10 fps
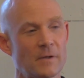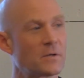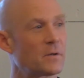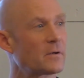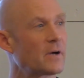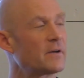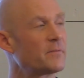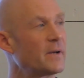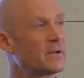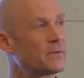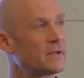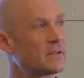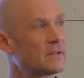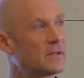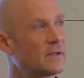There's another kind of
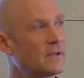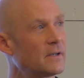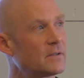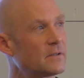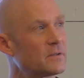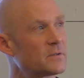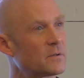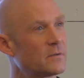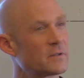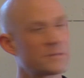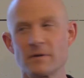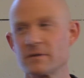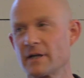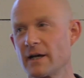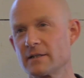benefit to the sort of
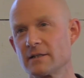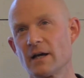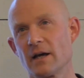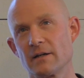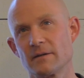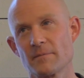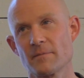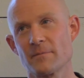experience I had today.